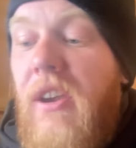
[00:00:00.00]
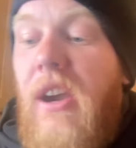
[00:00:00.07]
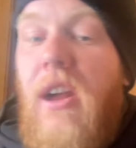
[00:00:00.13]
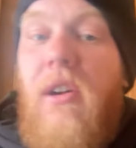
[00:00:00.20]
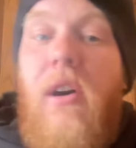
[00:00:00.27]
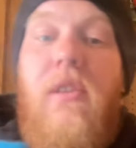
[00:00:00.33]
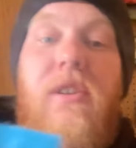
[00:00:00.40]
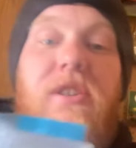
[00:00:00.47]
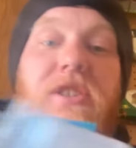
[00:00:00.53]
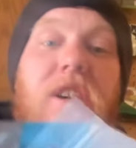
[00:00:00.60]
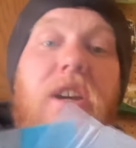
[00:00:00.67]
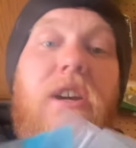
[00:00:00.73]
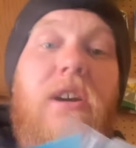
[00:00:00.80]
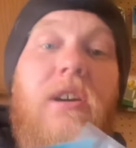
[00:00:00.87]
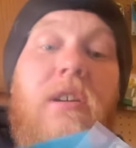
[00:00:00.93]
got all this
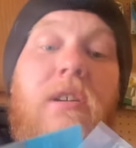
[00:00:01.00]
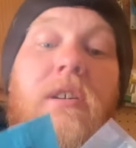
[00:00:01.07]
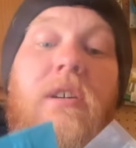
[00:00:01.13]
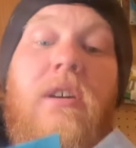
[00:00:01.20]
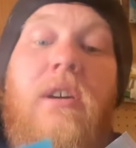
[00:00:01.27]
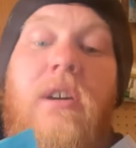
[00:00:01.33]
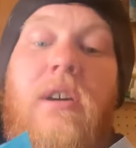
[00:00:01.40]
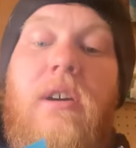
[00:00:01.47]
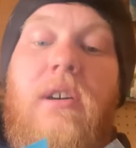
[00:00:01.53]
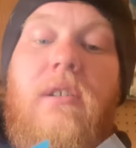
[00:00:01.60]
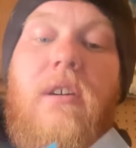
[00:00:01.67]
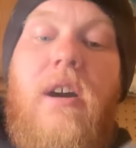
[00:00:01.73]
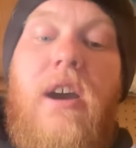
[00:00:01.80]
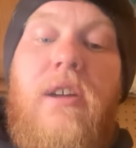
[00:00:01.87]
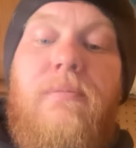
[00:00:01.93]
here,
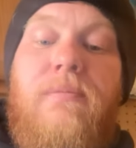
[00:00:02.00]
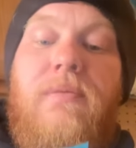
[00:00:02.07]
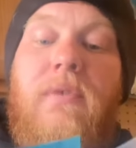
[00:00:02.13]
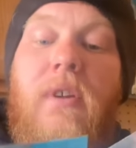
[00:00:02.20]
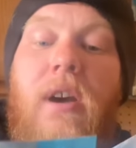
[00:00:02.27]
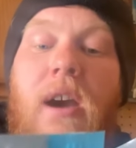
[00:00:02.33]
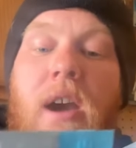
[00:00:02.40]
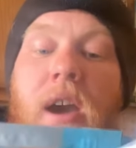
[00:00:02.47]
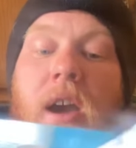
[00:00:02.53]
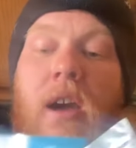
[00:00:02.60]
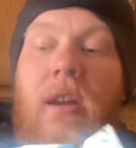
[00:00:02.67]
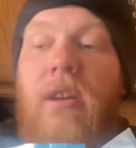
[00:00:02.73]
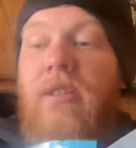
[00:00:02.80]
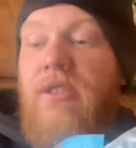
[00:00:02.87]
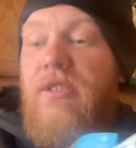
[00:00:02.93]
right?
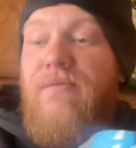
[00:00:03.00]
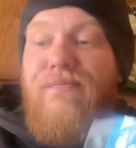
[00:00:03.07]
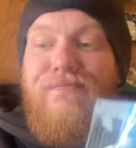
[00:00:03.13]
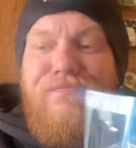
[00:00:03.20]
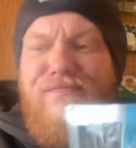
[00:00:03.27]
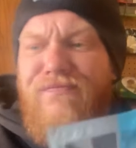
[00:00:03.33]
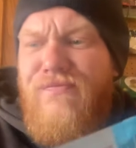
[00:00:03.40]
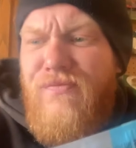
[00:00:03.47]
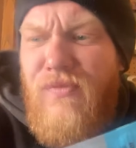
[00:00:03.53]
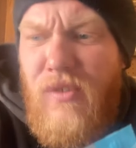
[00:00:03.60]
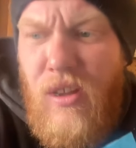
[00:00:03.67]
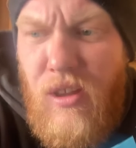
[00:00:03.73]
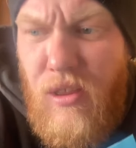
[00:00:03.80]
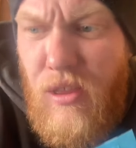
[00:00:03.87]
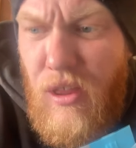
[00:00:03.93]
And
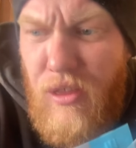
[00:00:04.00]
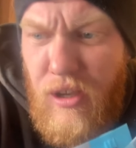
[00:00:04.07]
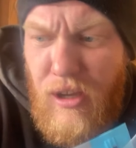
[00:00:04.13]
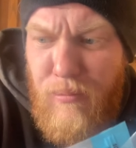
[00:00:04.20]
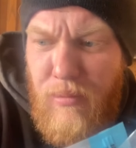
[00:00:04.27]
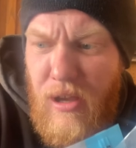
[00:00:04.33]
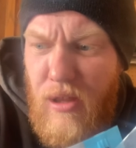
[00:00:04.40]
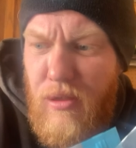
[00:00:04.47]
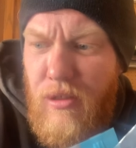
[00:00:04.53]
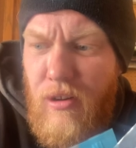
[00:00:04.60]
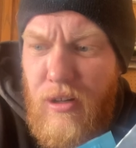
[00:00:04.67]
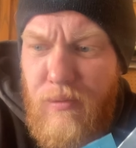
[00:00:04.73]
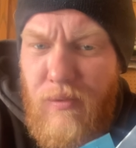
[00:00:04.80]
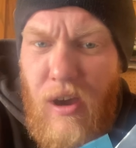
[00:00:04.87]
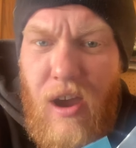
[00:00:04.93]
I think I pay
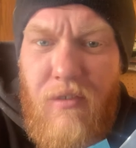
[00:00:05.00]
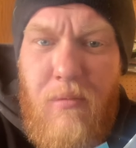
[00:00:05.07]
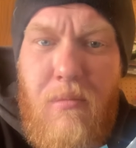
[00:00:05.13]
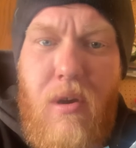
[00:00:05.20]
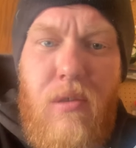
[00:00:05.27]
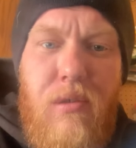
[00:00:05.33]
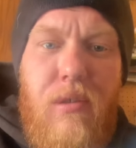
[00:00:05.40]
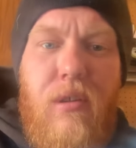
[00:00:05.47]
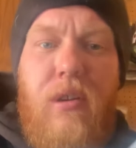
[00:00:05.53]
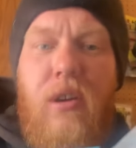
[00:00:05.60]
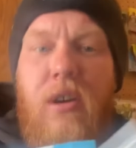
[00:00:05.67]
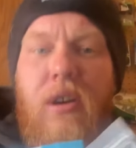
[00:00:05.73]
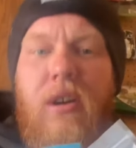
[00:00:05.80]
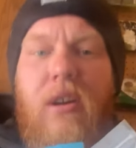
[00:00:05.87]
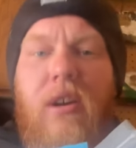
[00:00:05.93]
$35 a month,
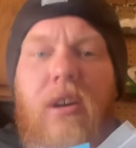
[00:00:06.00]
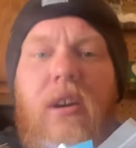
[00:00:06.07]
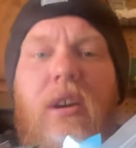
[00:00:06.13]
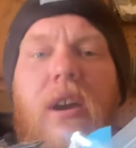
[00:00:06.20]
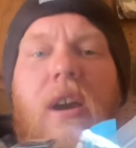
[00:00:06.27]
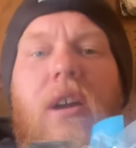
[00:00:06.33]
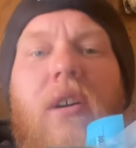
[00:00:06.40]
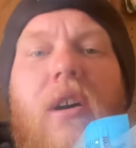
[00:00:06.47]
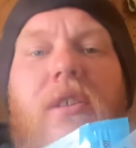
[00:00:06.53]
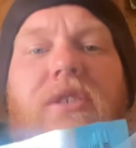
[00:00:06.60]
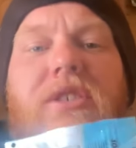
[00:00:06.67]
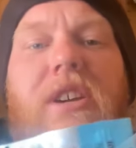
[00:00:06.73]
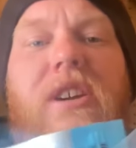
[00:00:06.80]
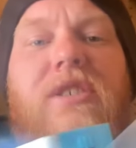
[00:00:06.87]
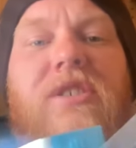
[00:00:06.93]
and all this
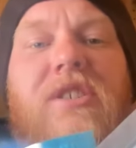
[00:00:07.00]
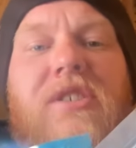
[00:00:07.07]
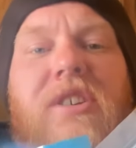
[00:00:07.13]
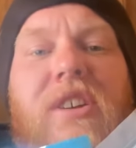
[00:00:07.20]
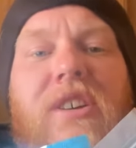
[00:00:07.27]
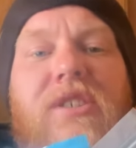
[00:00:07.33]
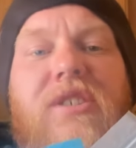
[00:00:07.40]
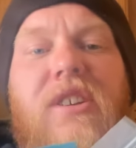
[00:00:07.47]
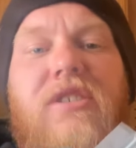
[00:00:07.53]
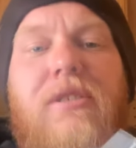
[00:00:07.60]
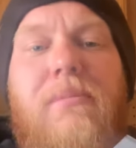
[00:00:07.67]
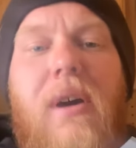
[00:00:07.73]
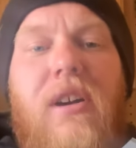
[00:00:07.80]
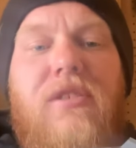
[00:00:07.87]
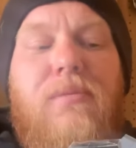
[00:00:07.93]
here is usually like $60
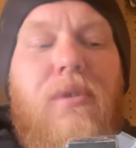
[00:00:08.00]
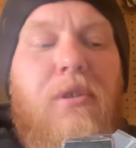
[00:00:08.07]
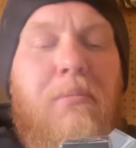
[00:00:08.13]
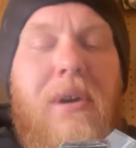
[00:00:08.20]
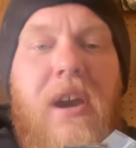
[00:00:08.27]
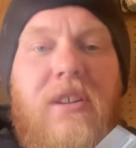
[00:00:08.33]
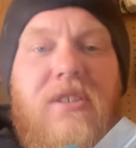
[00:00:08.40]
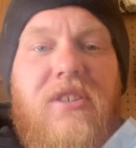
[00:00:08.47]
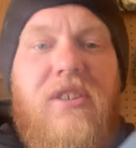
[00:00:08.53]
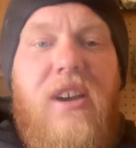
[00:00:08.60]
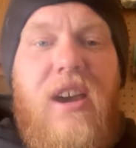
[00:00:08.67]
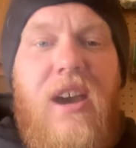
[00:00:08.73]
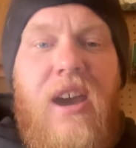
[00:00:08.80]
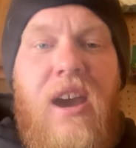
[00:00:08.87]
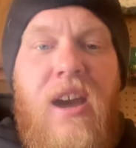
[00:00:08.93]
worth of baits,
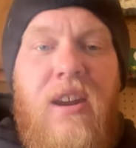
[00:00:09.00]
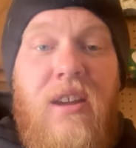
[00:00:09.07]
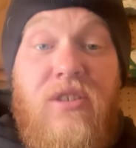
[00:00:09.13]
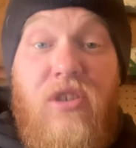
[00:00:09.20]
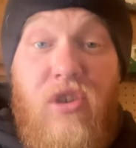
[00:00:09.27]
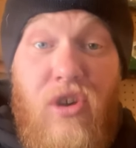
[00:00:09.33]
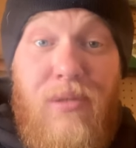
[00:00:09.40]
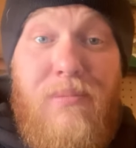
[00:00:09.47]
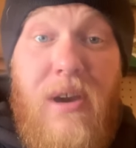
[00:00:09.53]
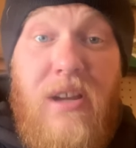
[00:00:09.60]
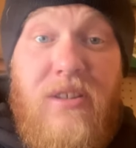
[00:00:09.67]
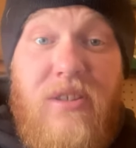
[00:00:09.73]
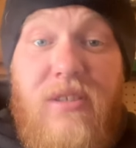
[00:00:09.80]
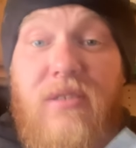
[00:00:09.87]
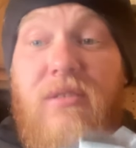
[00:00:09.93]
and it's good
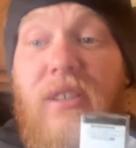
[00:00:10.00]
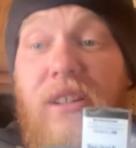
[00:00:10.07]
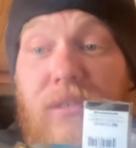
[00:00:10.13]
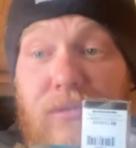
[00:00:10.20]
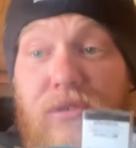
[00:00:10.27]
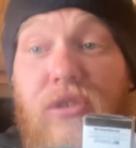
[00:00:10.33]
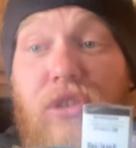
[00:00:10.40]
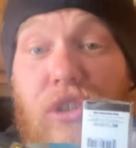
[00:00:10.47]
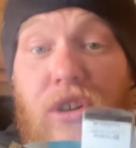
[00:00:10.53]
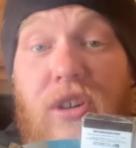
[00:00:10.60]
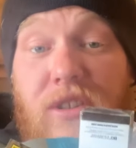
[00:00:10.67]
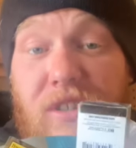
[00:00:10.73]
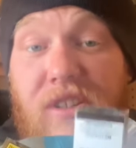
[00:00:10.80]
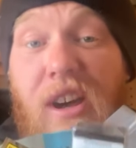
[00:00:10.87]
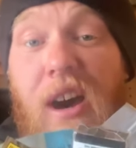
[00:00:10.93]
baits,
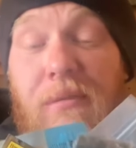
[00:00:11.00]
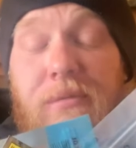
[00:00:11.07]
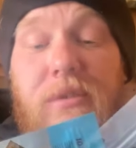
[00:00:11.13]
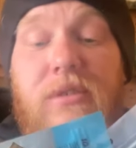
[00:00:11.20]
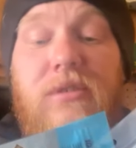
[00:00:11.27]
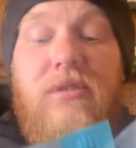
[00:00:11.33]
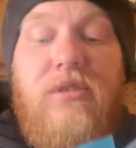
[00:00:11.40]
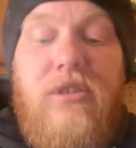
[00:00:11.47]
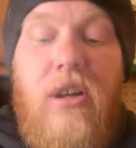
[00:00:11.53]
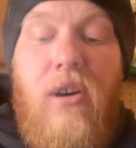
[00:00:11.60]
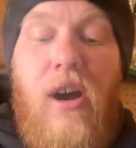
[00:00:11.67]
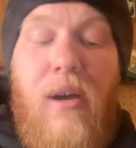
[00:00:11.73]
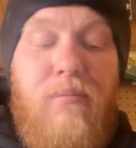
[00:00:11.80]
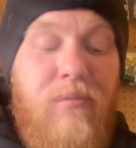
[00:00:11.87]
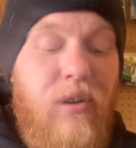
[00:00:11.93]
good stuff. So
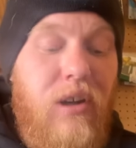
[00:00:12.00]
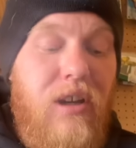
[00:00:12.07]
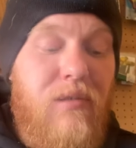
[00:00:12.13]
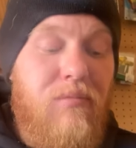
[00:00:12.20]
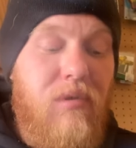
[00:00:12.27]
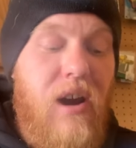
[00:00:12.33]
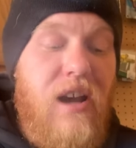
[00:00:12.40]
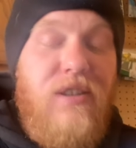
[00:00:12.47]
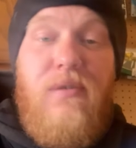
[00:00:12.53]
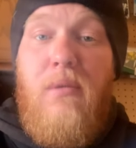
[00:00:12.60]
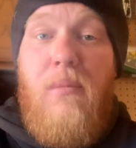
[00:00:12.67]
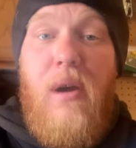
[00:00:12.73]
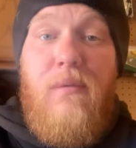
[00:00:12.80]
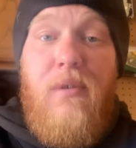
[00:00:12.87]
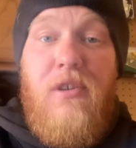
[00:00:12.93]
I'm pretty impressed for
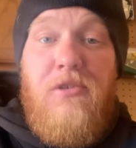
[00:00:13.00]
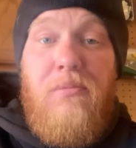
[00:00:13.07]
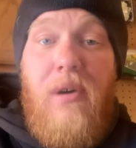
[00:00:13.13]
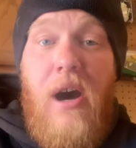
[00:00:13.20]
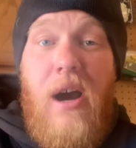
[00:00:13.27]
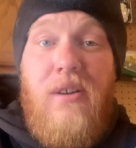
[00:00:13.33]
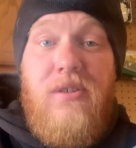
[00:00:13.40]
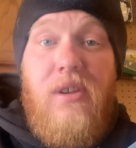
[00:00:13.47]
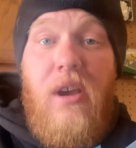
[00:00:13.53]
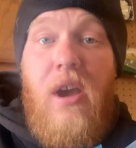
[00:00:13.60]
my first box.